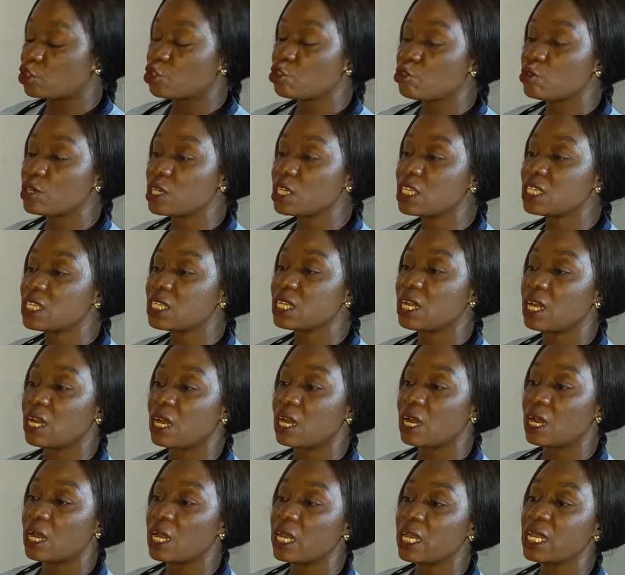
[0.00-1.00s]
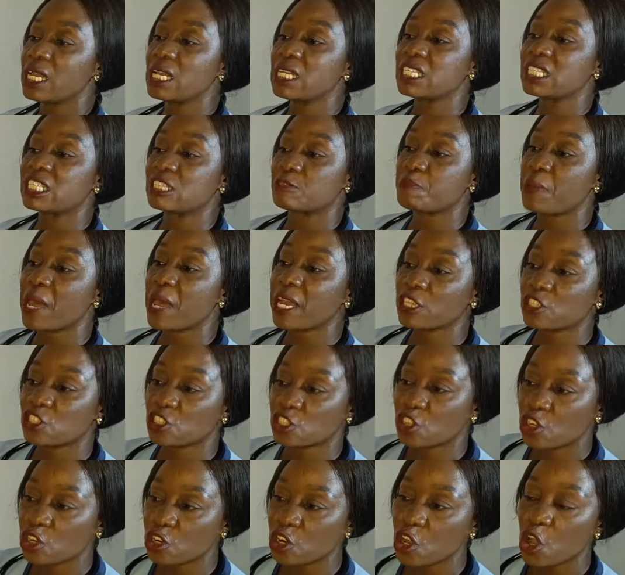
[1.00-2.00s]
during the
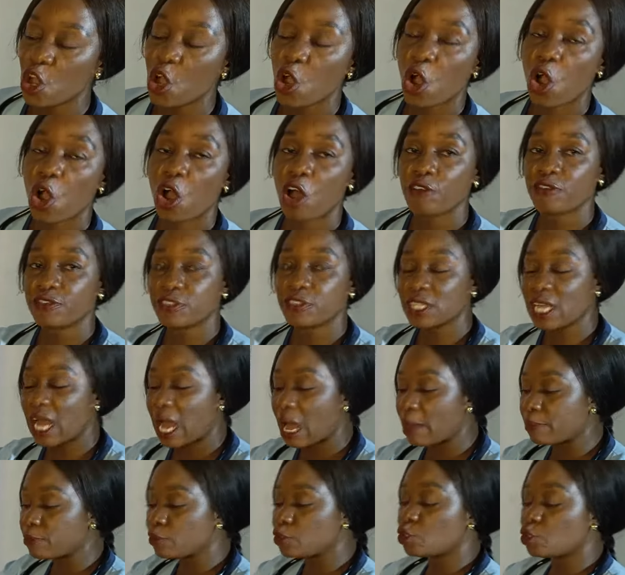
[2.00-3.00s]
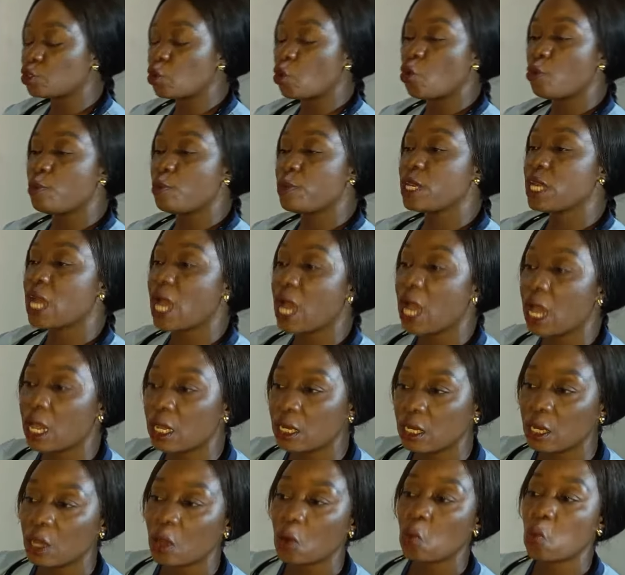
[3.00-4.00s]
inspection of the
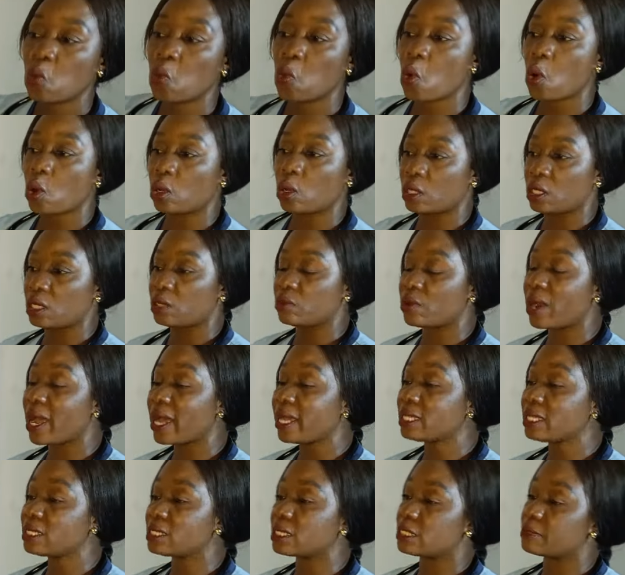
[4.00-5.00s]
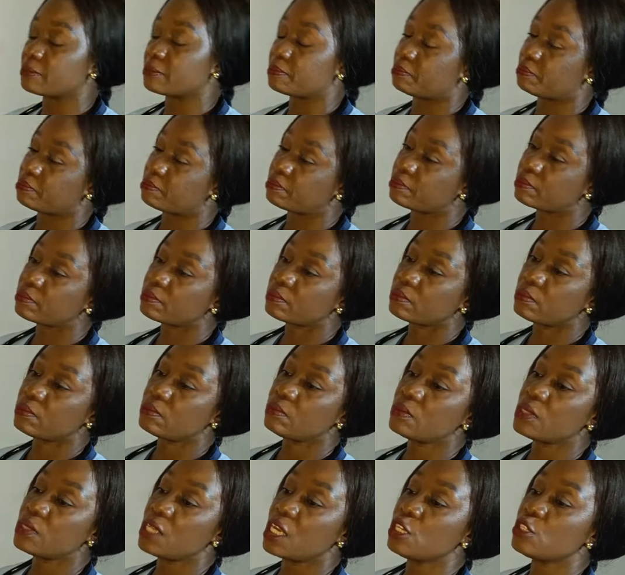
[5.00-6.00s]
abdominal wall, right?
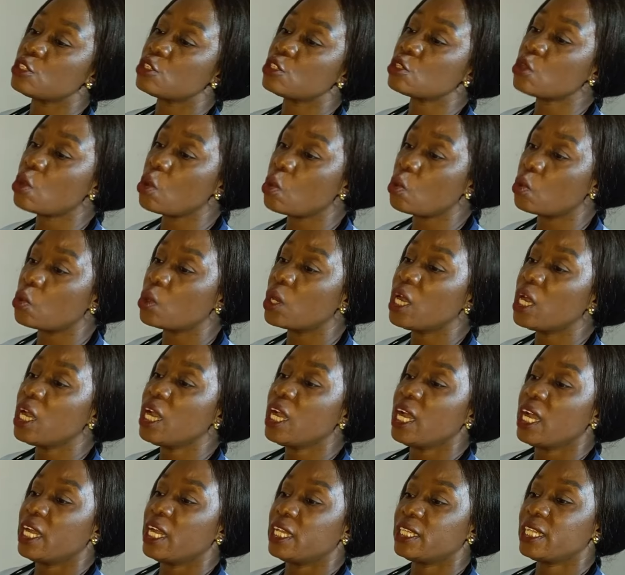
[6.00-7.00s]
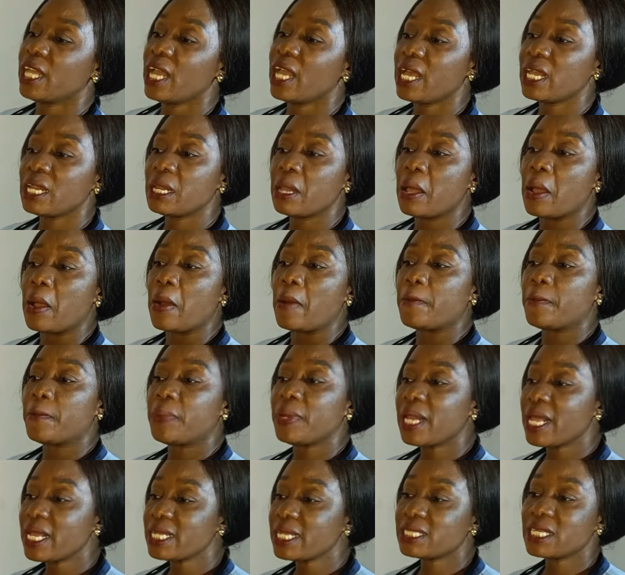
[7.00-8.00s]
So then
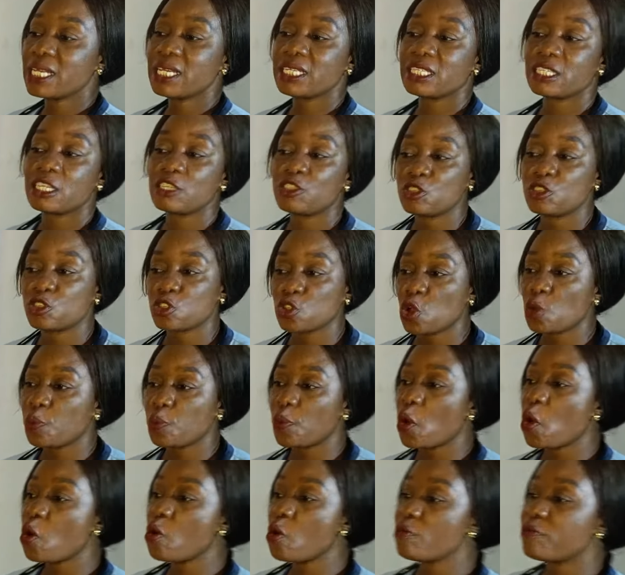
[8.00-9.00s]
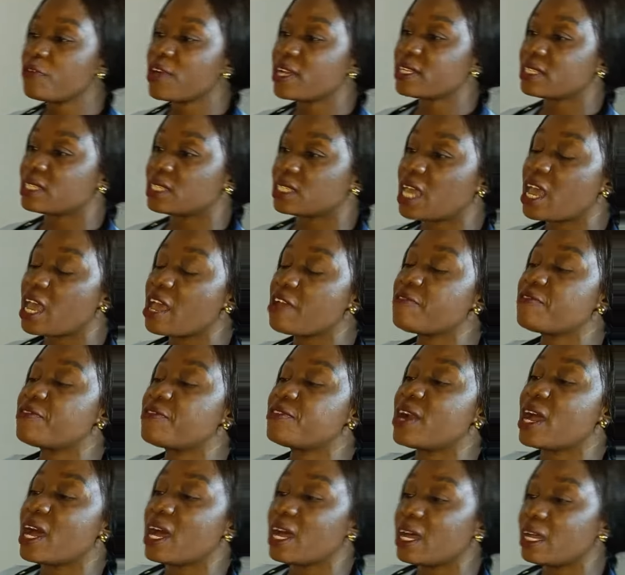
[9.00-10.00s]
place a stethoscope over
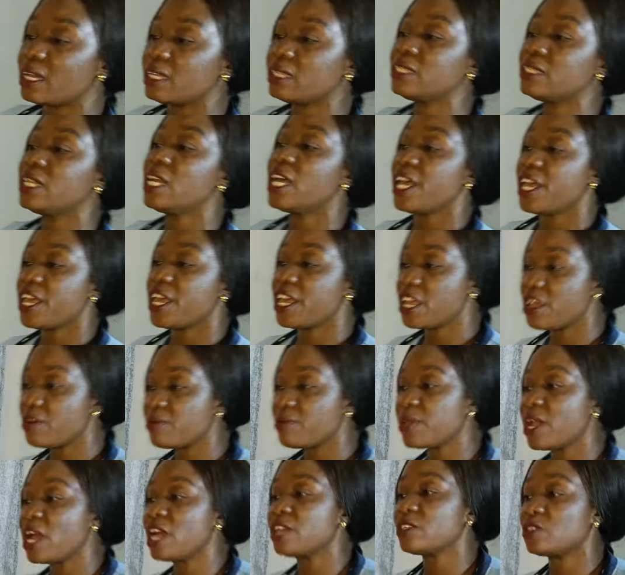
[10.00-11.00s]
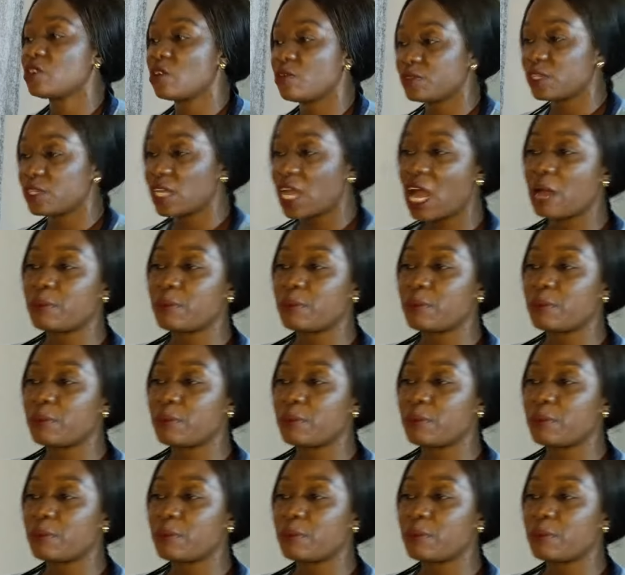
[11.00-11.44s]
several areas of the